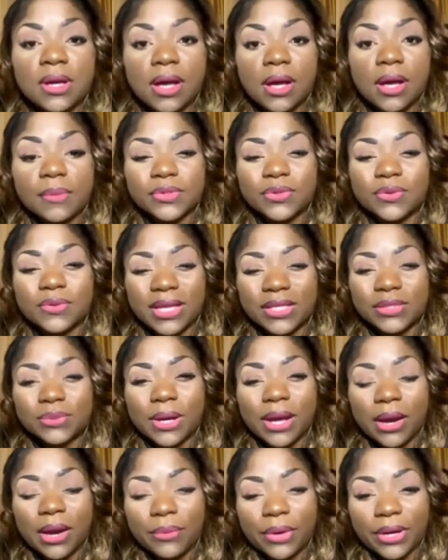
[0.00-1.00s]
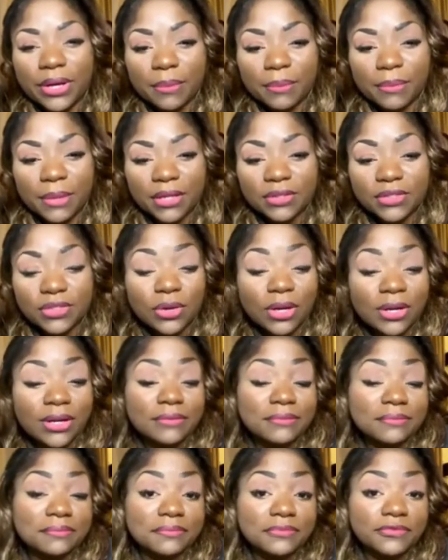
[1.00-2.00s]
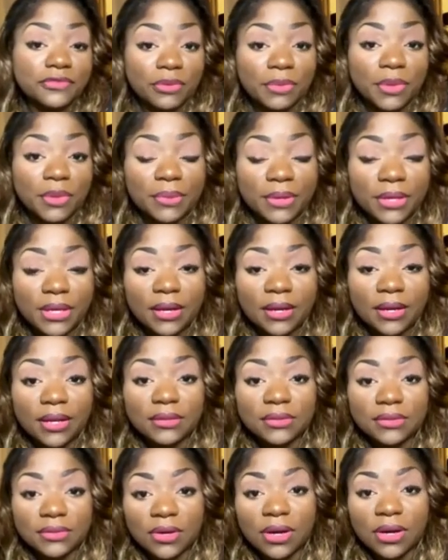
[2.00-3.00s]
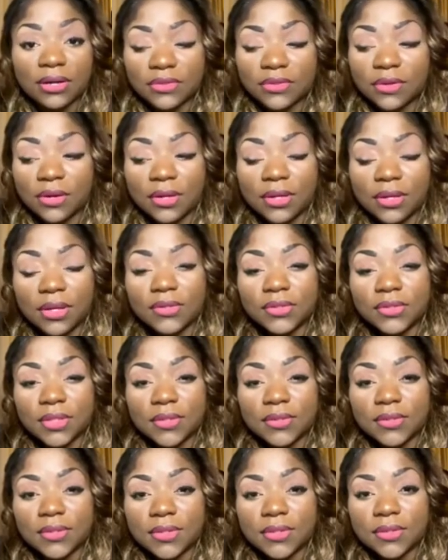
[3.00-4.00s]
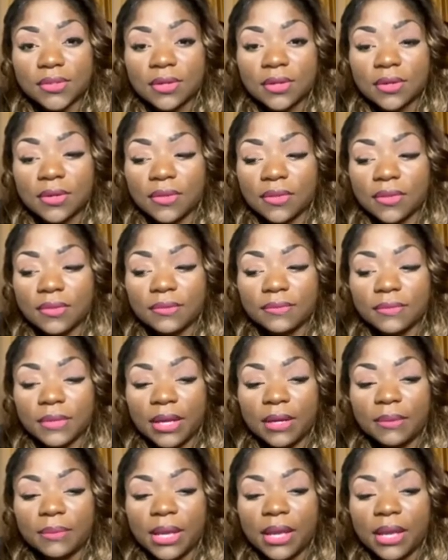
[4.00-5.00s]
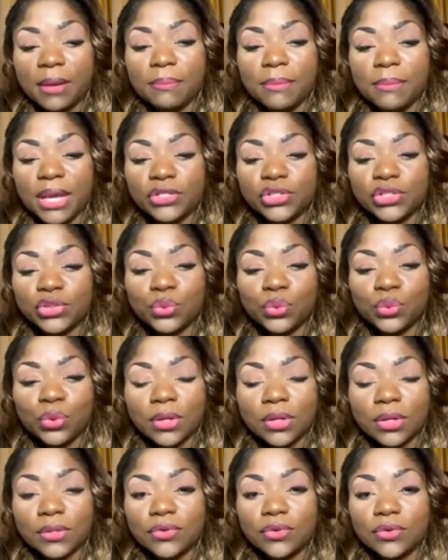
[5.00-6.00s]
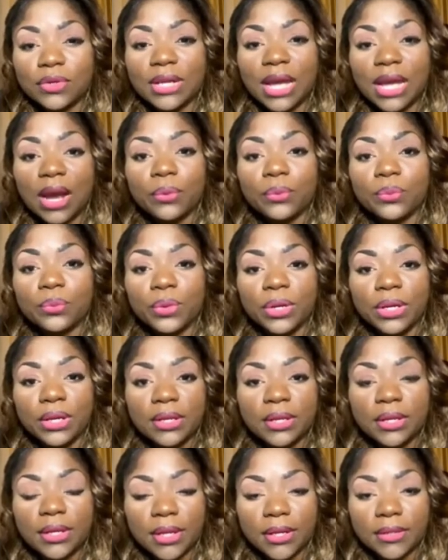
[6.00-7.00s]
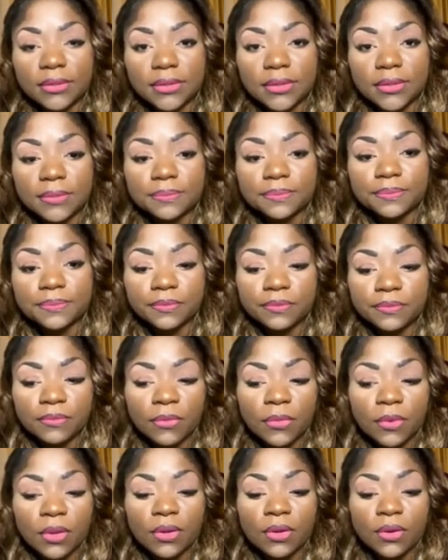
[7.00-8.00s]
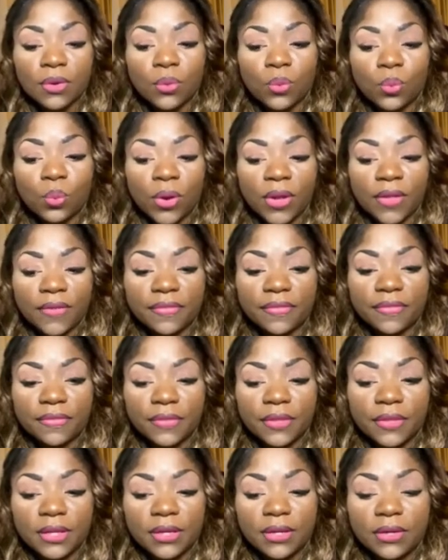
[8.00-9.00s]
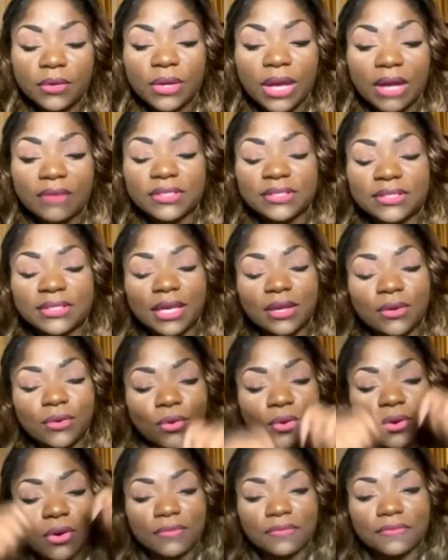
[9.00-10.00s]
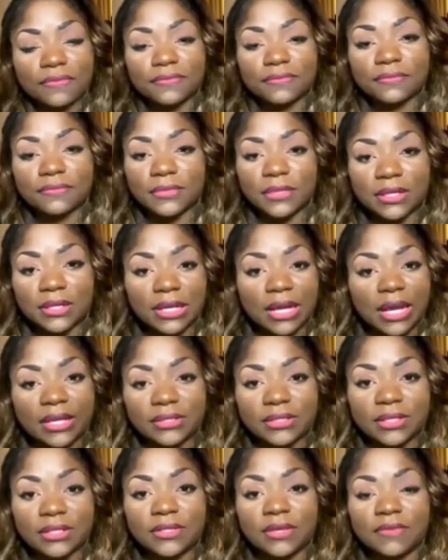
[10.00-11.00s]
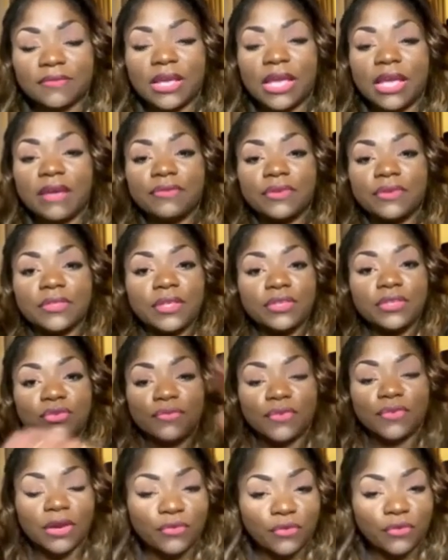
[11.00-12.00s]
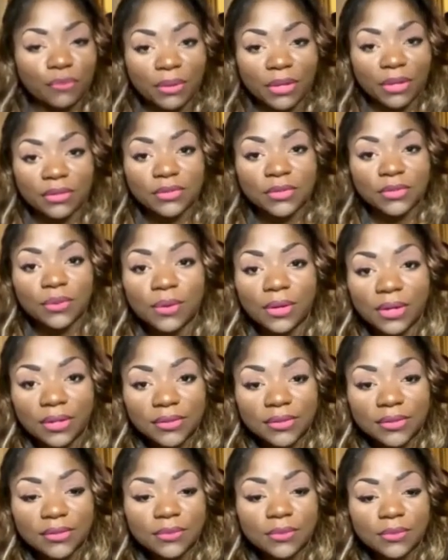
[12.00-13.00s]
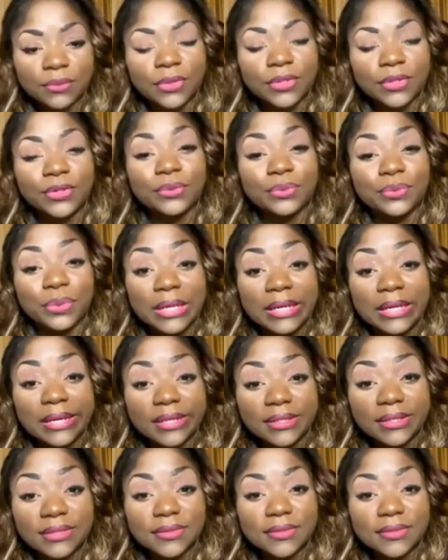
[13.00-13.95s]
So that's why I recommend starting from the beginning, starting in Genesis. And make sure you're not reading it you have to take off the glasses of everything you've ever been taught when you read it.